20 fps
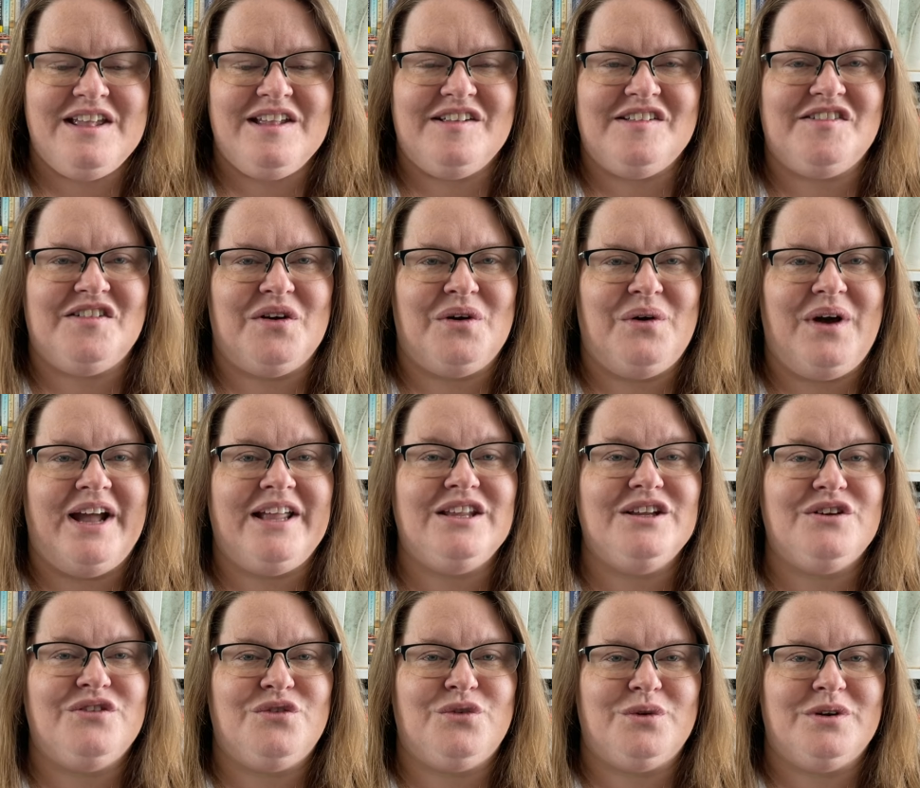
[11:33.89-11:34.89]
So I
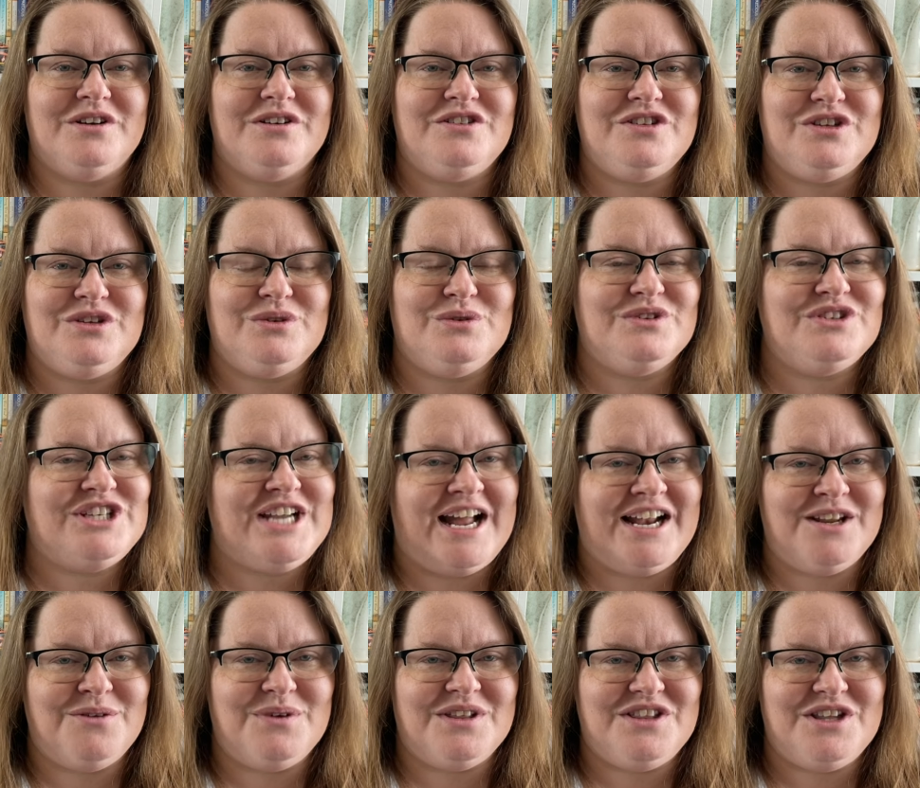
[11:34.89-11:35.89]
look forward to
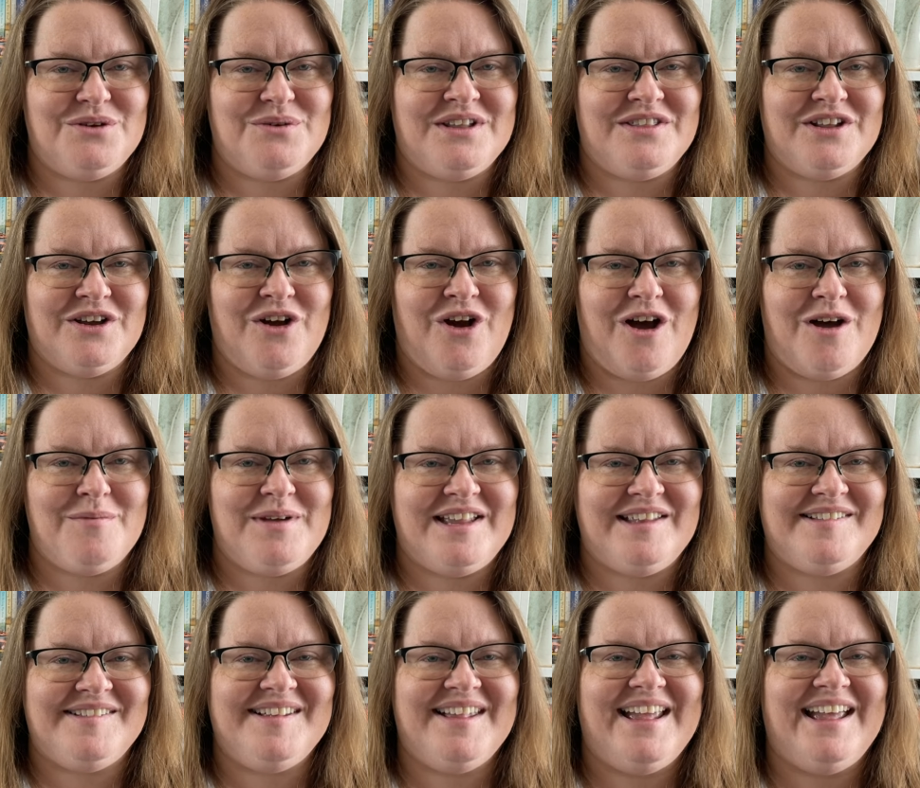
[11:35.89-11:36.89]
chatting with you in the
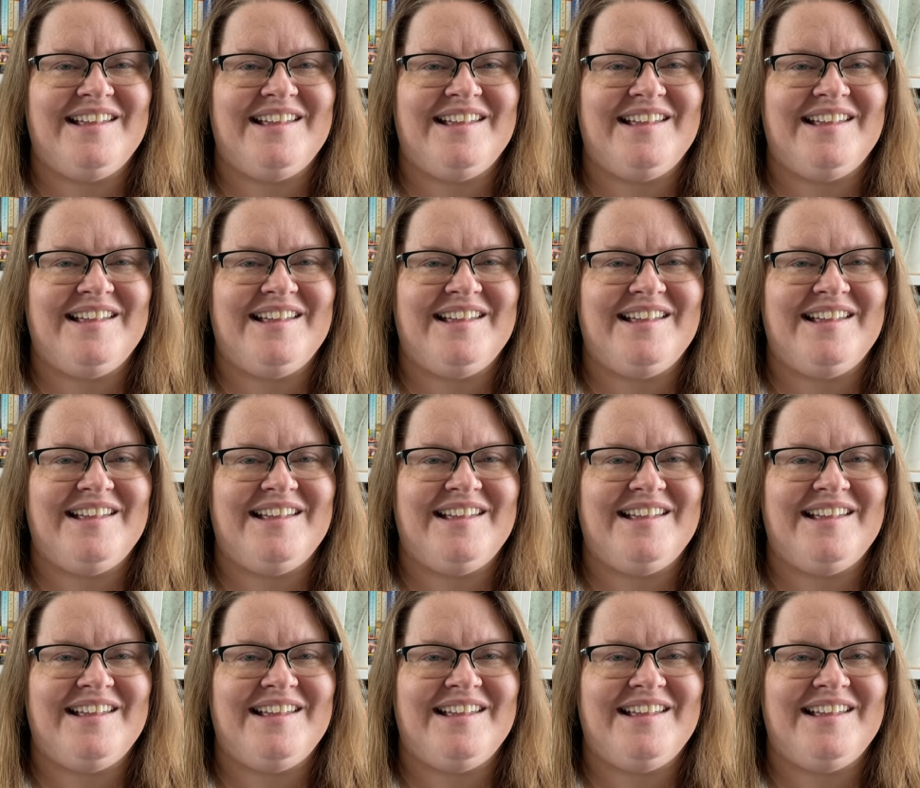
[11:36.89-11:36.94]
comments.